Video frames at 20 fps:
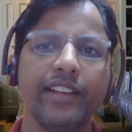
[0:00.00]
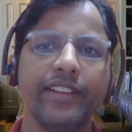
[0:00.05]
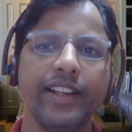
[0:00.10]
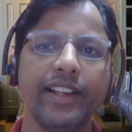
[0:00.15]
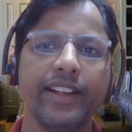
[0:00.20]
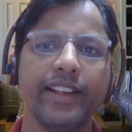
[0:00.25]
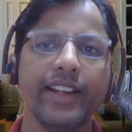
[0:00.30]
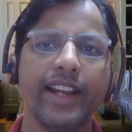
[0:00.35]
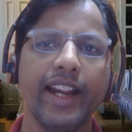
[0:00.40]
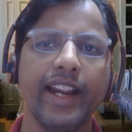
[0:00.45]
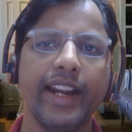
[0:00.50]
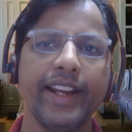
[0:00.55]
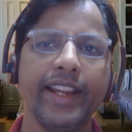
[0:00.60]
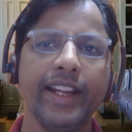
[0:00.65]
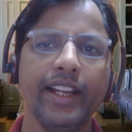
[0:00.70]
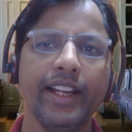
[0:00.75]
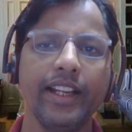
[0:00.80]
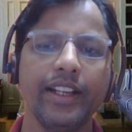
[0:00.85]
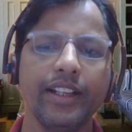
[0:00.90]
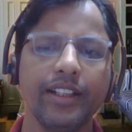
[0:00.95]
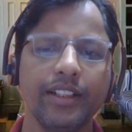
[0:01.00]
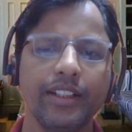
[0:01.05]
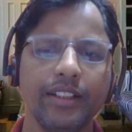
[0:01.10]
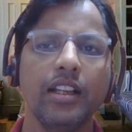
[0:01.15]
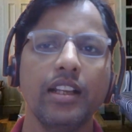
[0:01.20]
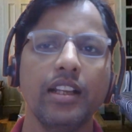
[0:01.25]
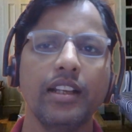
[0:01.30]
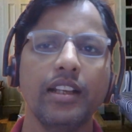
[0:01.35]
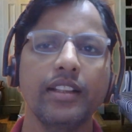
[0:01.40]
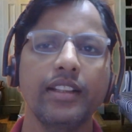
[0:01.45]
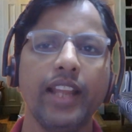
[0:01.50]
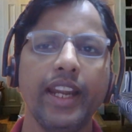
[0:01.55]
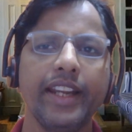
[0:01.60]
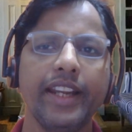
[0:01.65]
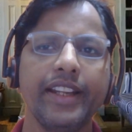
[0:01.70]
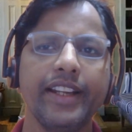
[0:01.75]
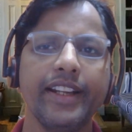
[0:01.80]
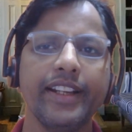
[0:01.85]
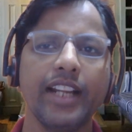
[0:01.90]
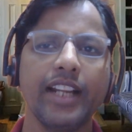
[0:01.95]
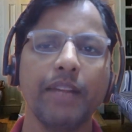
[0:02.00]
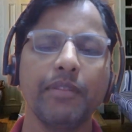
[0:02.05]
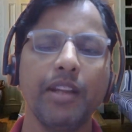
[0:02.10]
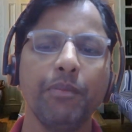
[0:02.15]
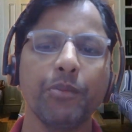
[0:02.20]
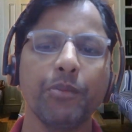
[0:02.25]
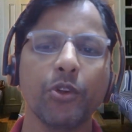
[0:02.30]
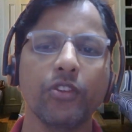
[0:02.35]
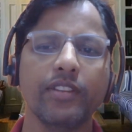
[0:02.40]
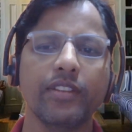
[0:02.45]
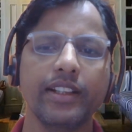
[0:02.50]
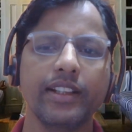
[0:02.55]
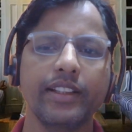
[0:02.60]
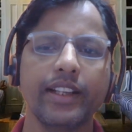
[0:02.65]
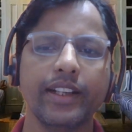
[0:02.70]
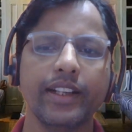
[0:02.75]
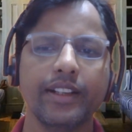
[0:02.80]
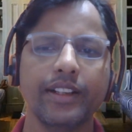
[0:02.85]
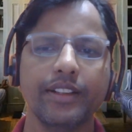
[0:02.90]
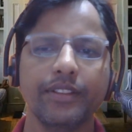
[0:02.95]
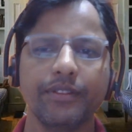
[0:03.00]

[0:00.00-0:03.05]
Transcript: physician regarding the intent of the procedure.